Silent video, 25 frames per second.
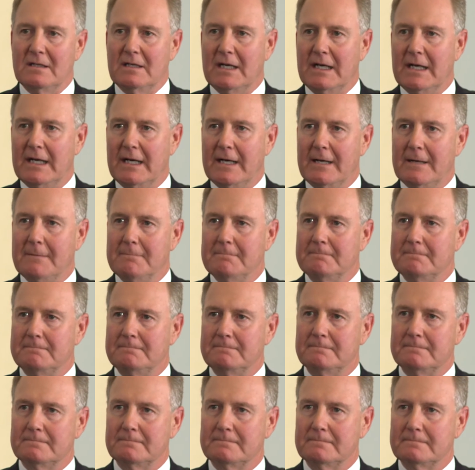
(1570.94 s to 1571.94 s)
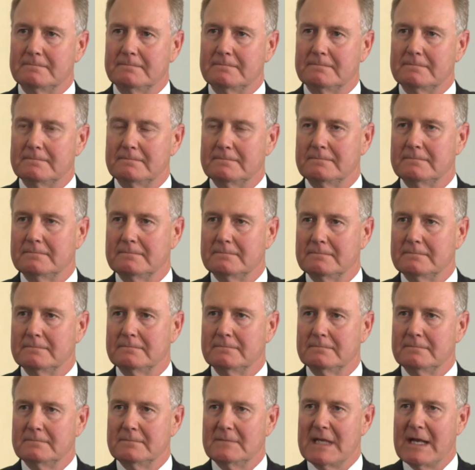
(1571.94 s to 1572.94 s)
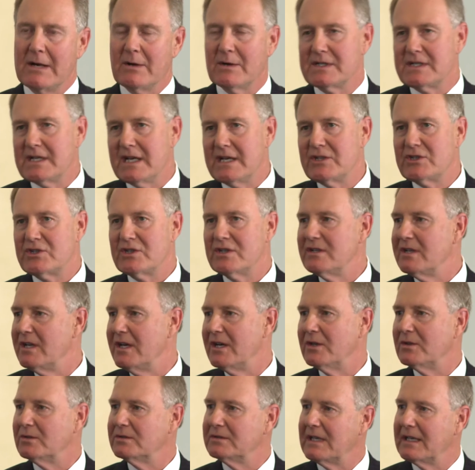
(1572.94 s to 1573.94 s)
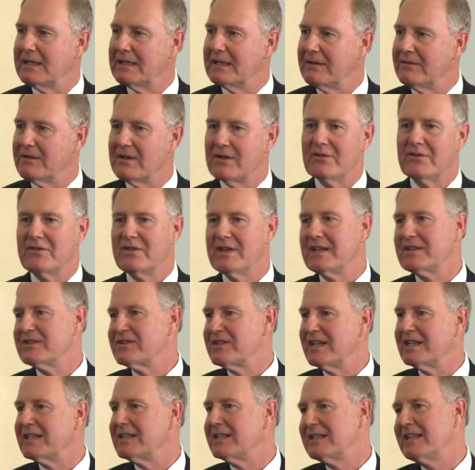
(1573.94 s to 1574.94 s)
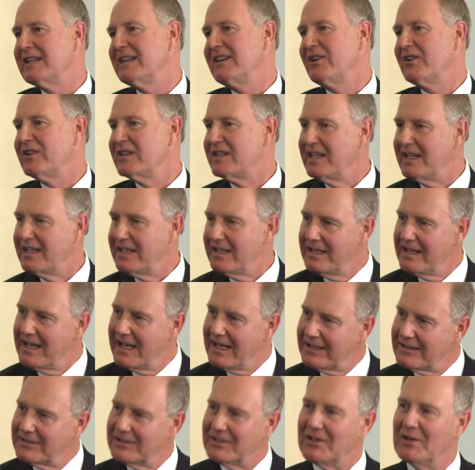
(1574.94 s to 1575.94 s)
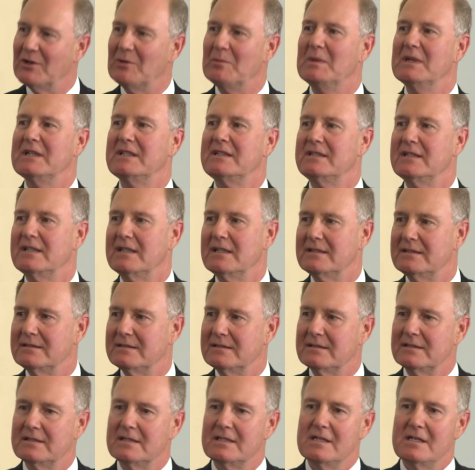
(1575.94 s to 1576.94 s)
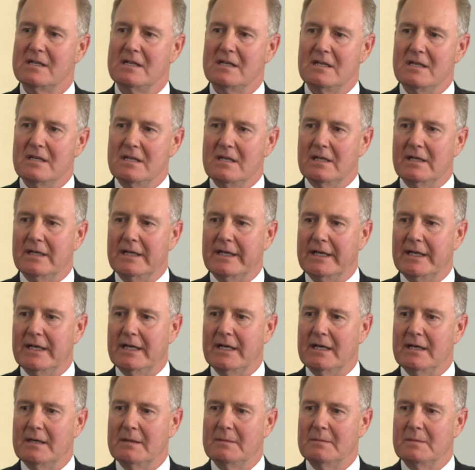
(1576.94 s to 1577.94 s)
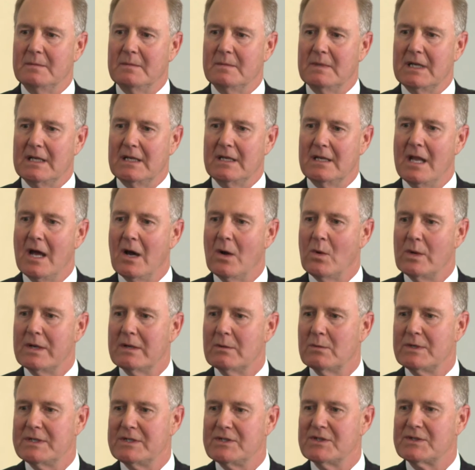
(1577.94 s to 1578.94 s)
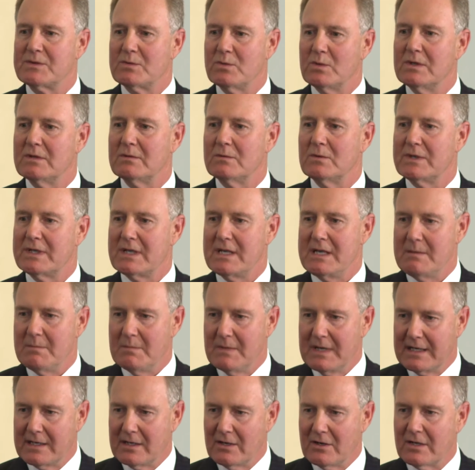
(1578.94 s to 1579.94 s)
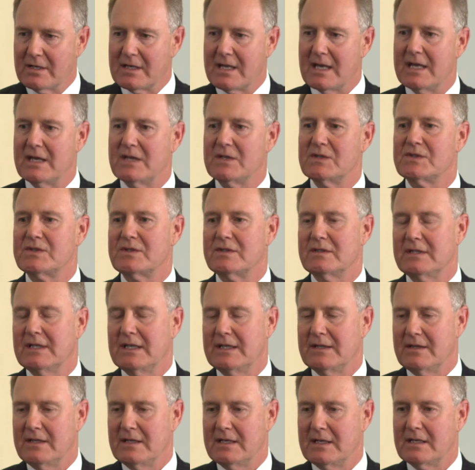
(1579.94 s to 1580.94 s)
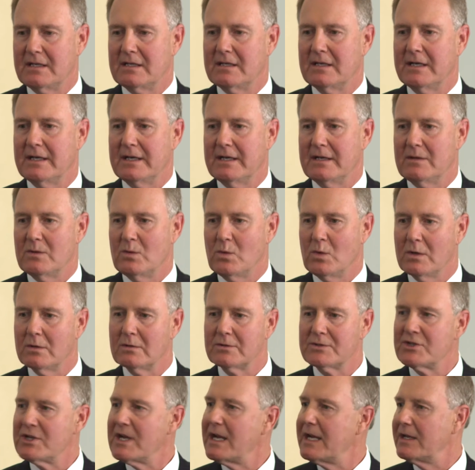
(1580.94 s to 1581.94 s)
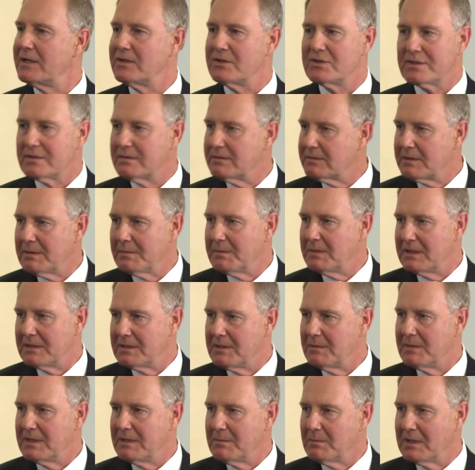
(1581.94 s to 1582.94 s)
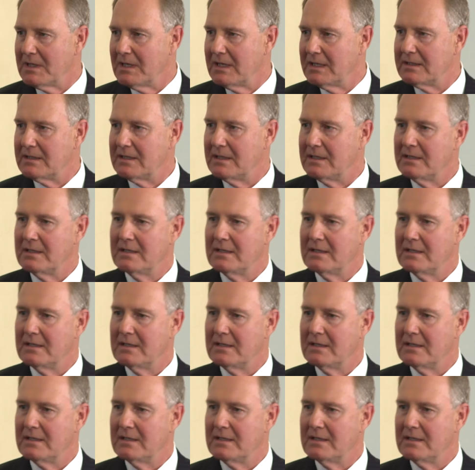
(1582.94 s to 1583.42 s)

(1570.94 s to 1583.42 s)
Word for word: um, irritation. No, I have other things I could get irritated at. You know, but. Uh, um, no, we, we just we'll, we keep making our case. I think uh, the world changed, to, to be blunt,